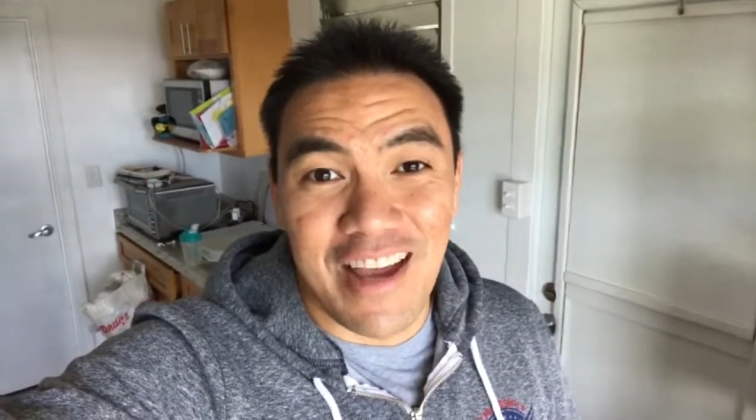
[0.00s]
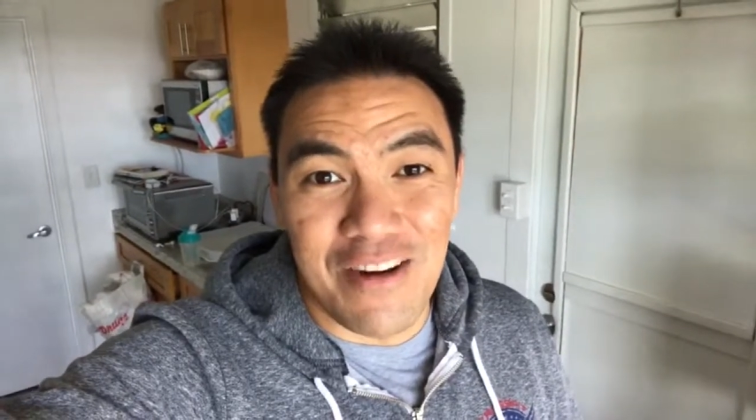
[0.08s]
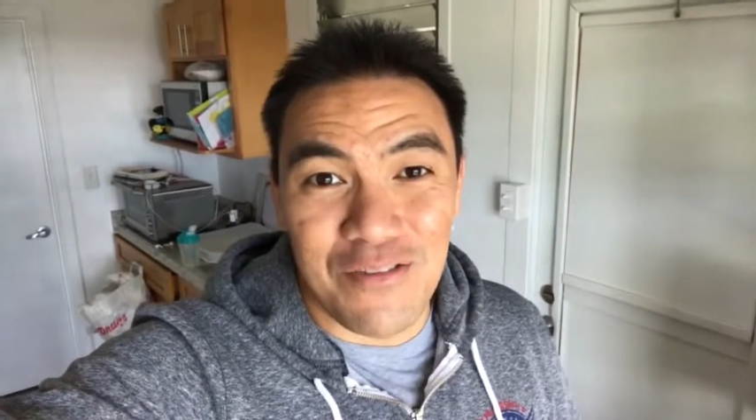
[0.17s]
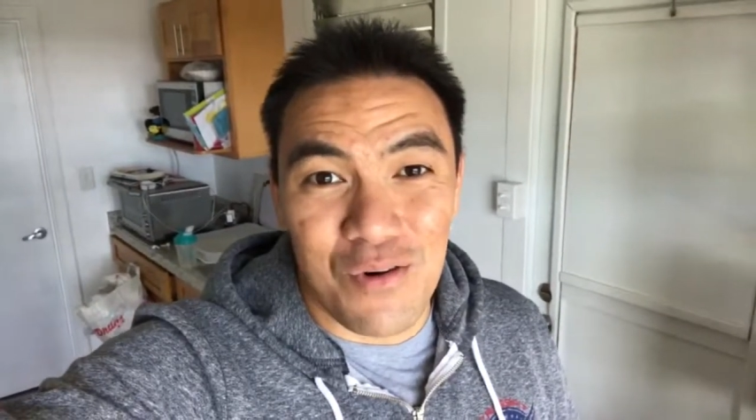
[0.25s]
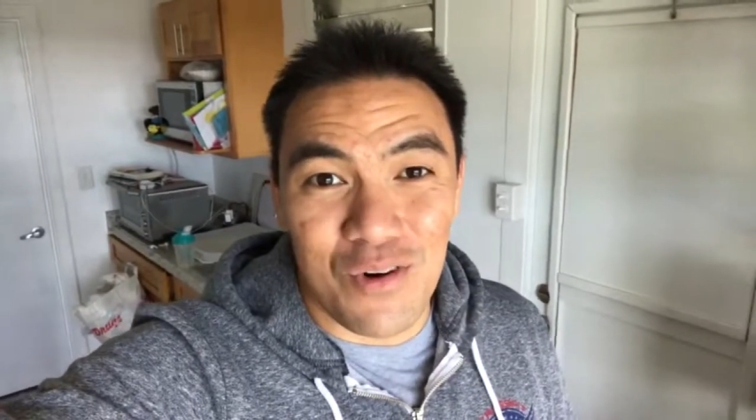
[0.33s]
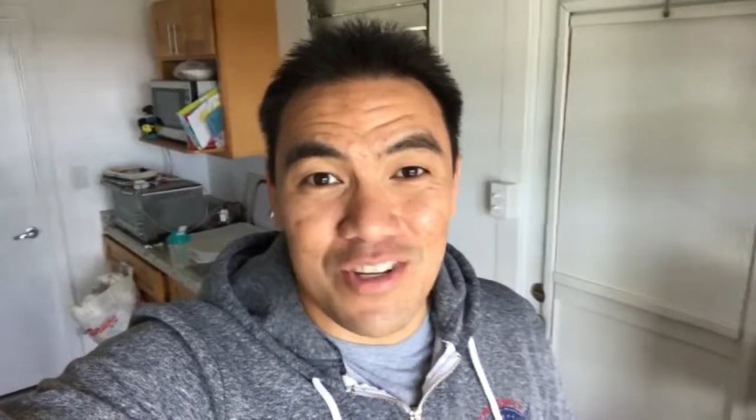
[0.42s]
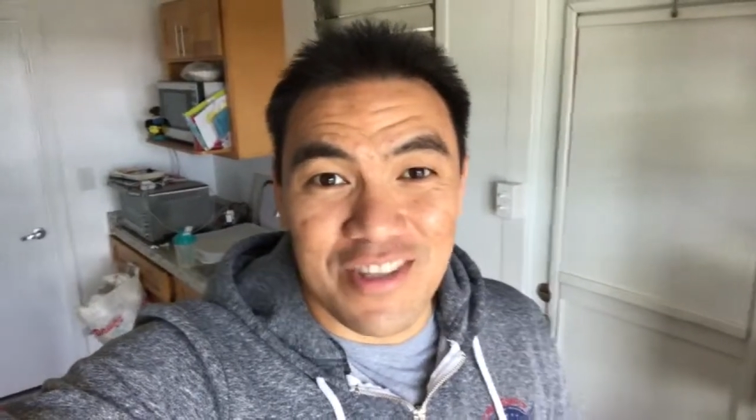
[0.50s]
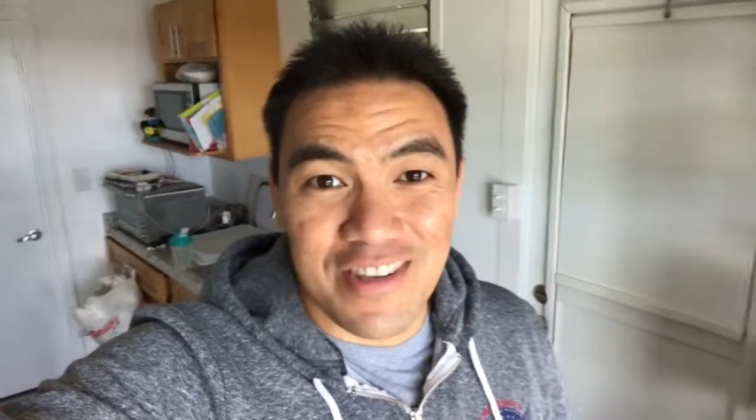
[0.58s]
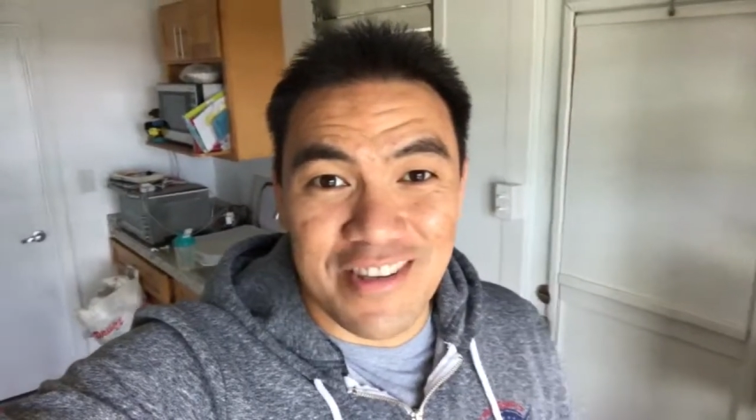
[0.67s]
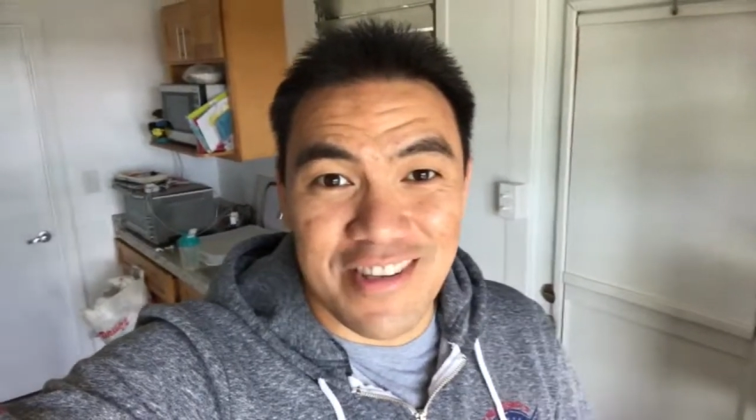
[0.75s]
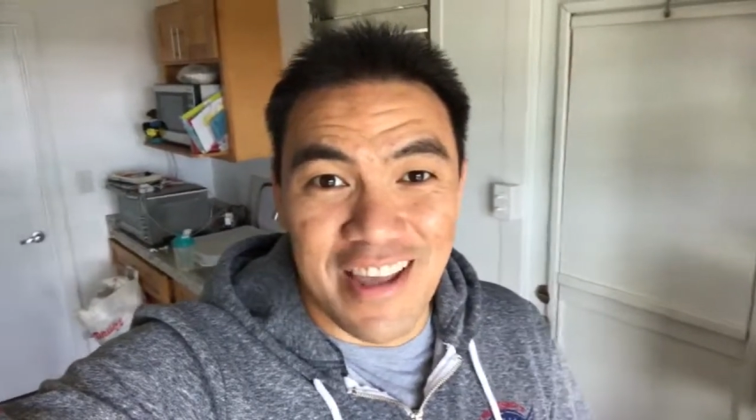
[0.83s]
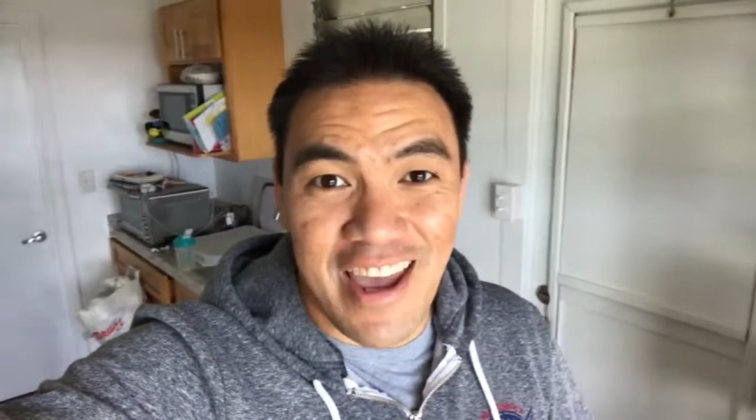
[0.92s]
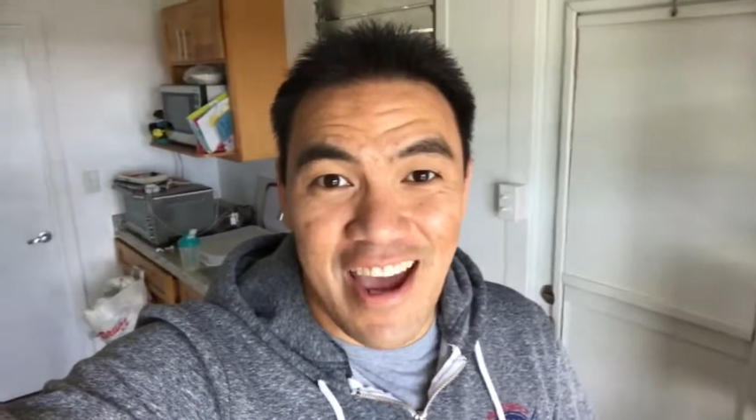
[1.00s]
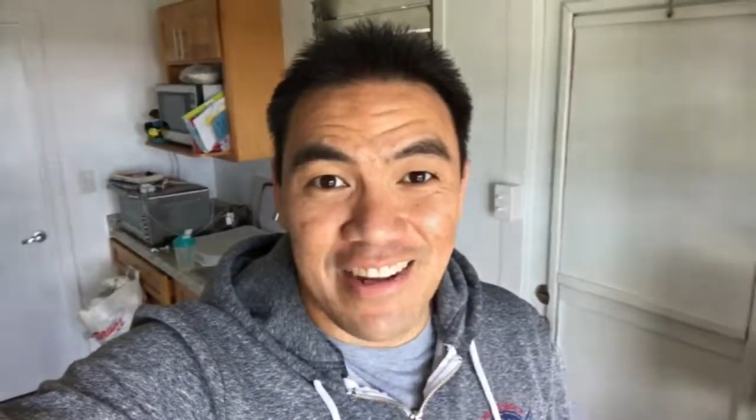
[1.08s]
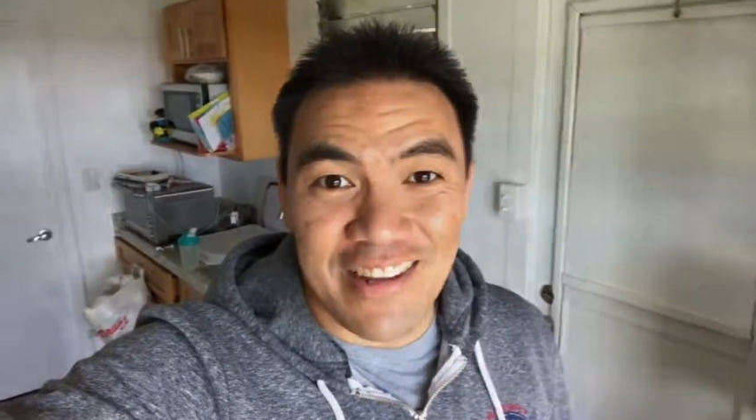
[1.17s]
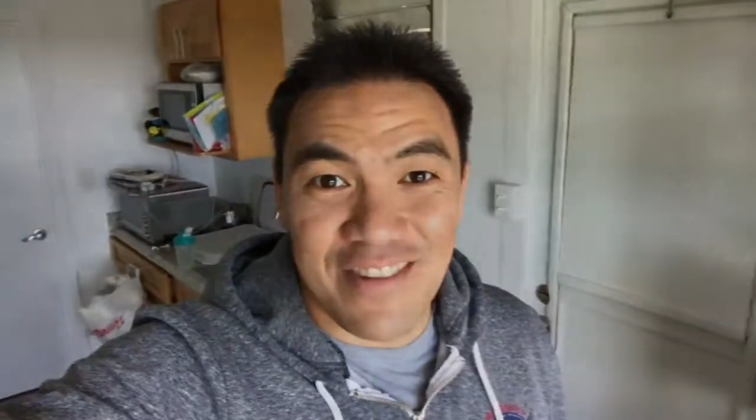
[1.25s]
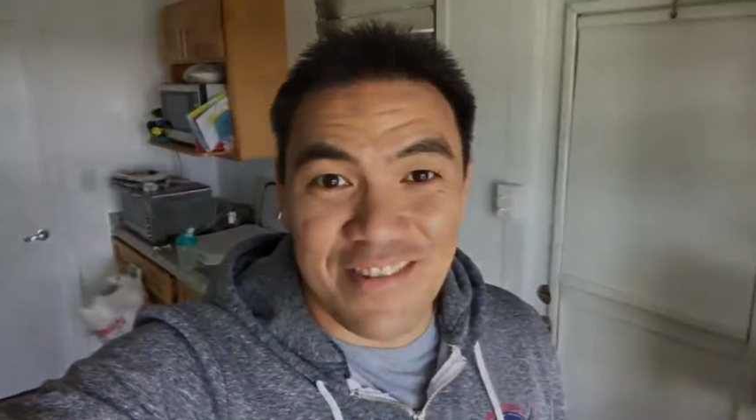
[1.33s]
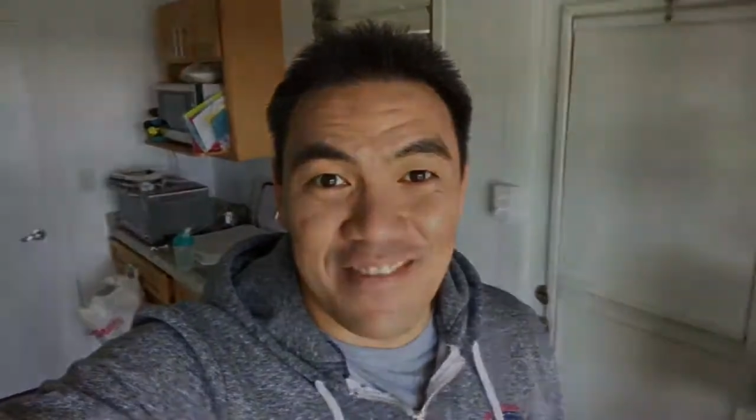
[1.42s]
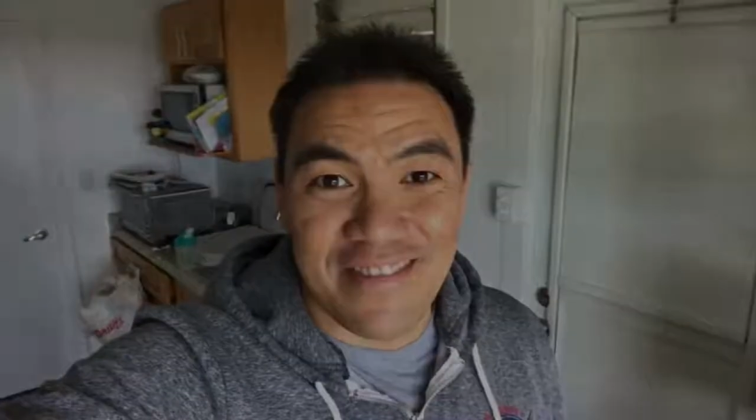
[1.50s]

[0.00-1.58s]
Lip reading: and of course, stay active.